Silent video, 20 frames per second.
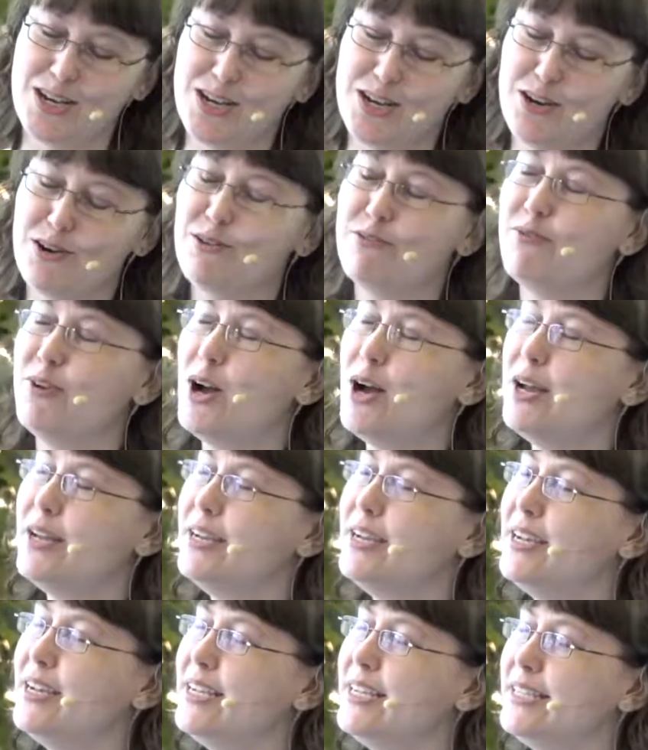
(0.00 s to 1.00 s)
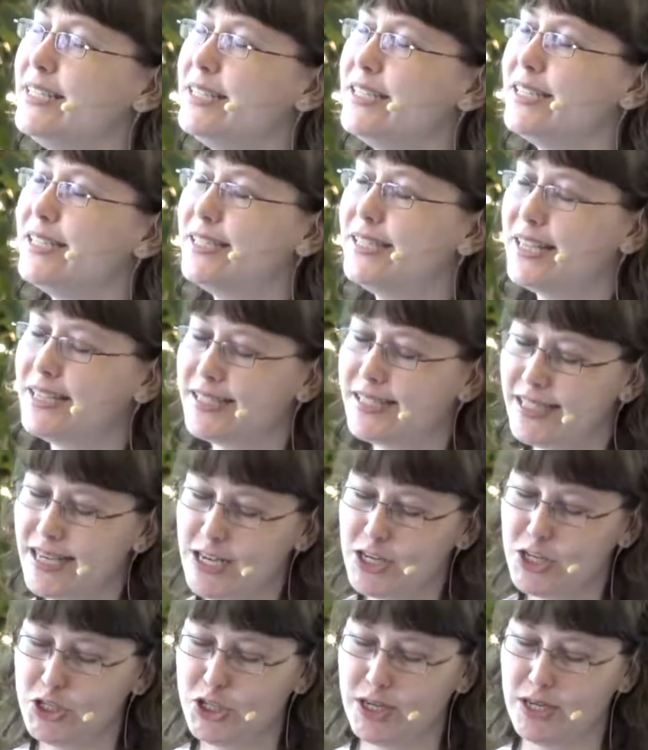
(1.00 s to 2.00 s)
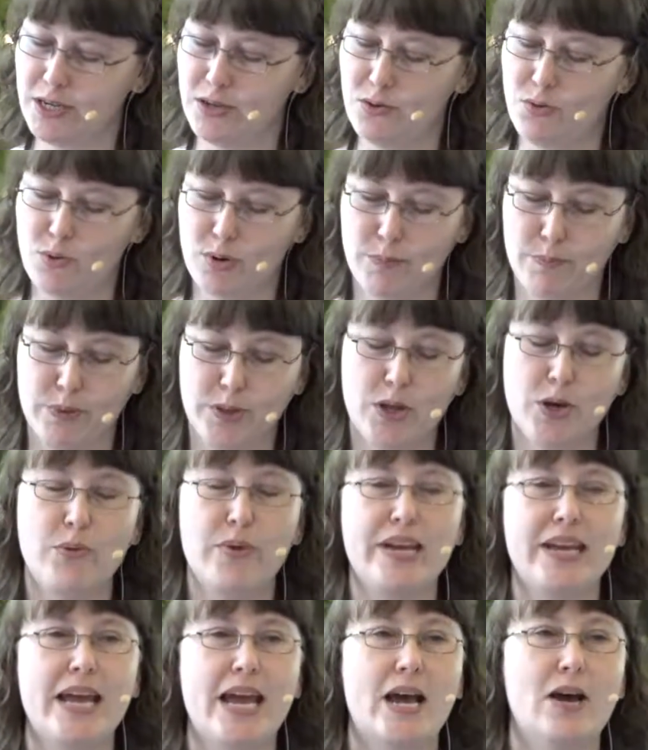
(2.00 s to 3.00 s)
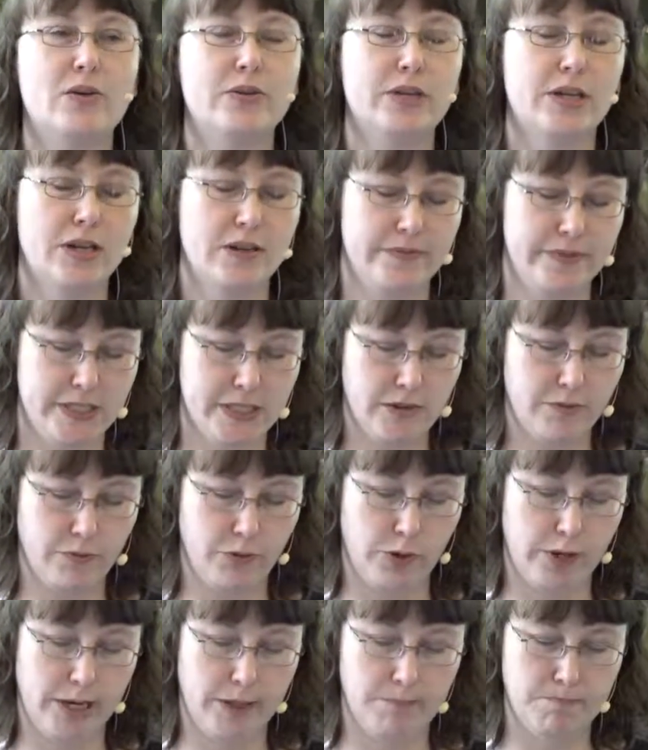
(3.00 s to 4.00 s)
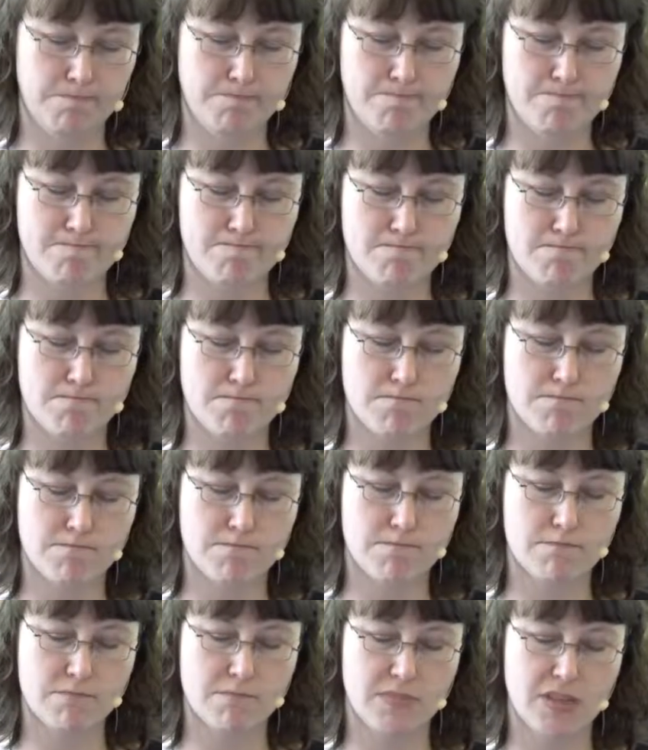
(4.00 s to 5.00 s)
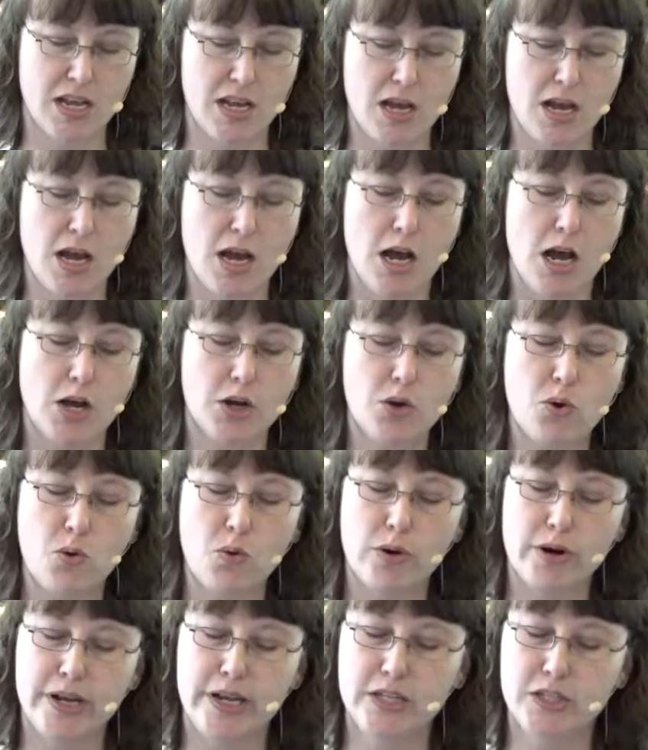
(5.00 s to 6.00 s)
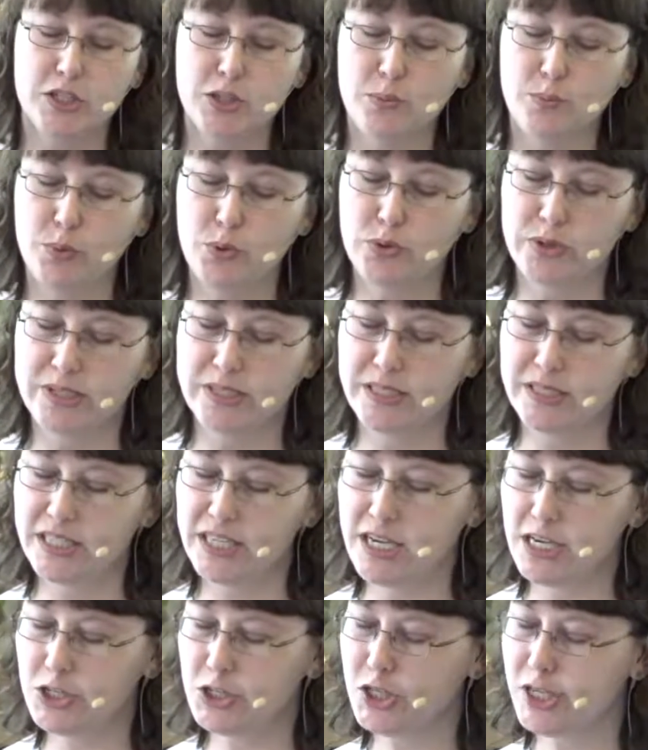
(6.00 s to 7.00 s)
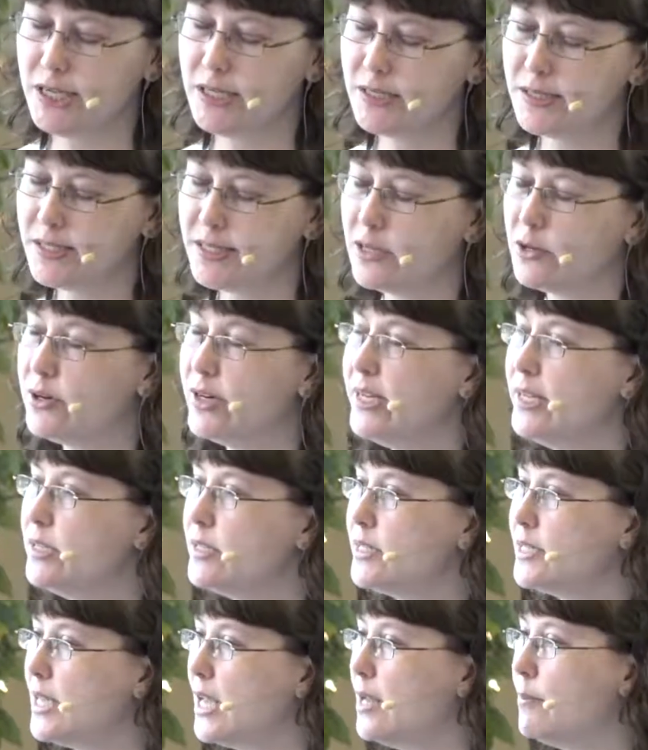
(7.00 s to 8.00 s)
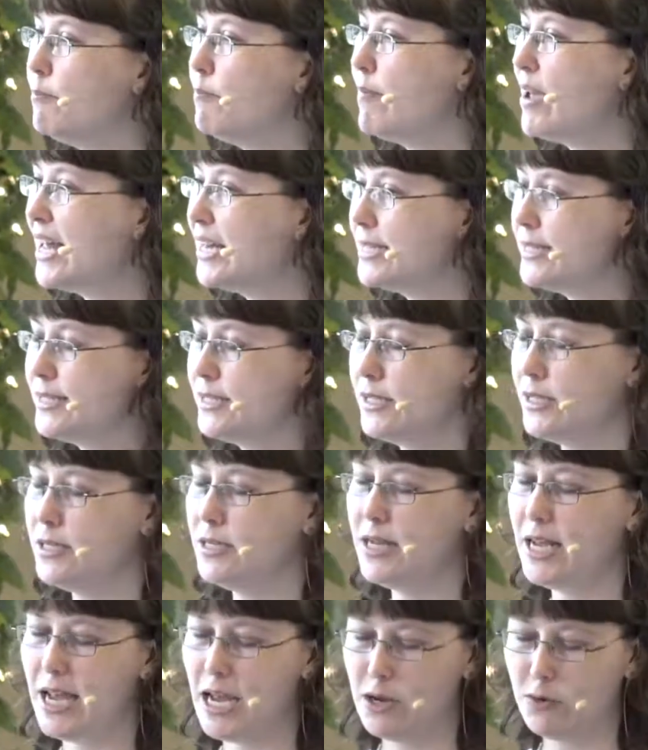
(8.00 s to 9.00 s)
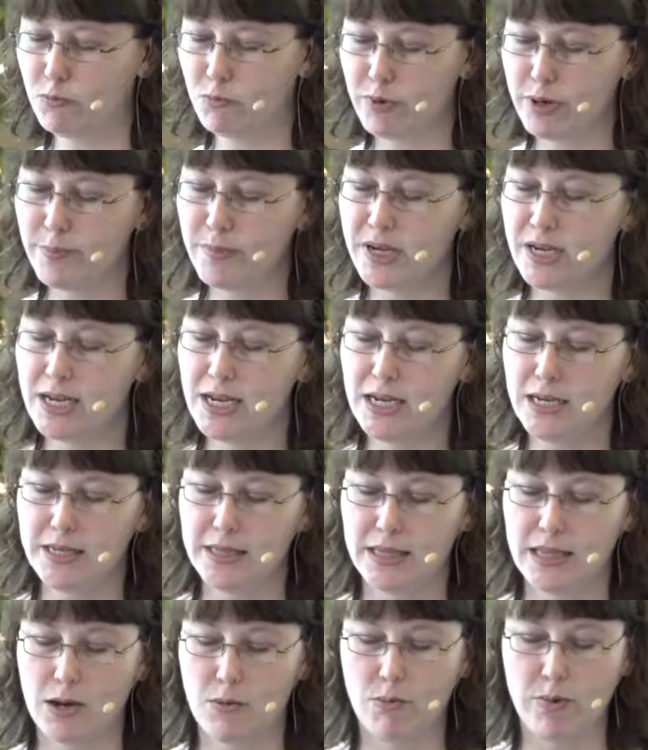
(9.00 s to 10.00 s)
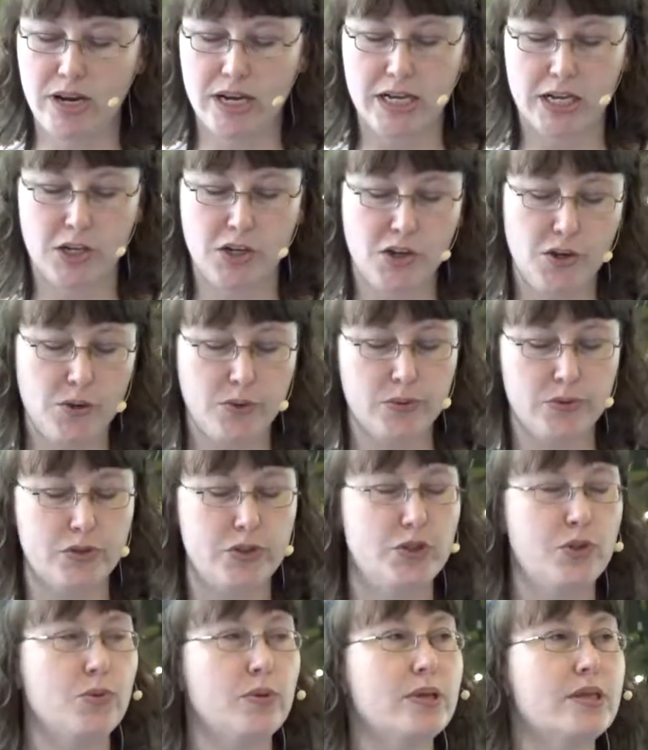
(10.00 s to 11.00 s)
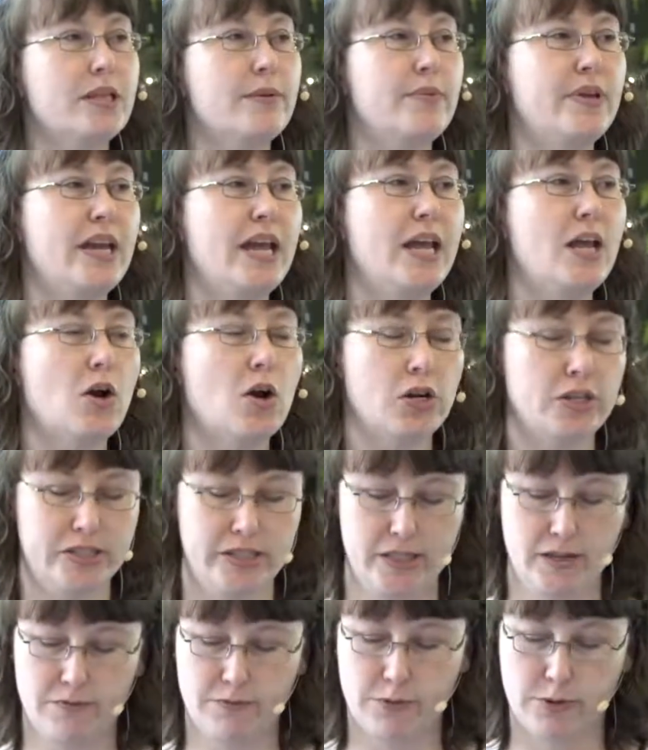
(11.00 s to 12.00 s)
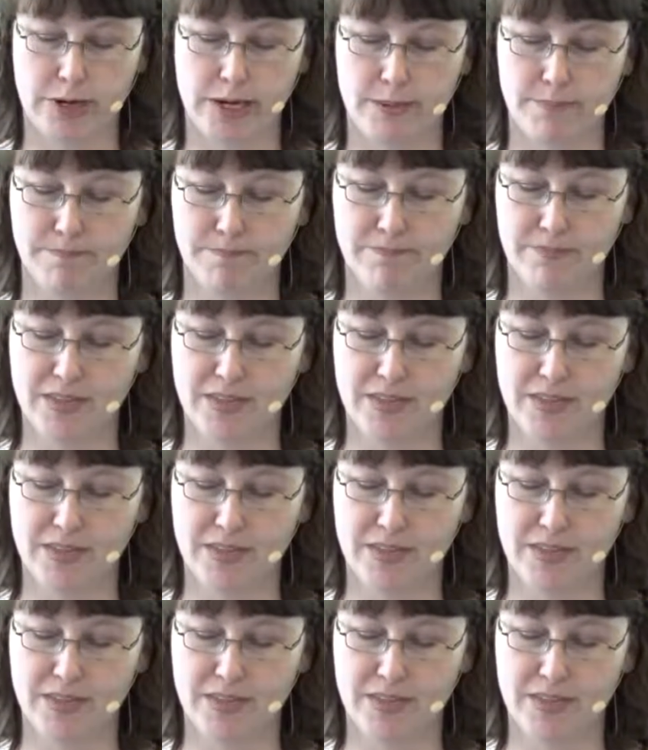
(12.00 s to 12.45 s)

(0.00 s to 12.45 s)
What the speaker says: Nirvana is the cessation or blowing out of suffering. According to Buddhist teachings, there is a medicine, a remedy that we can use to eliminate our suffering.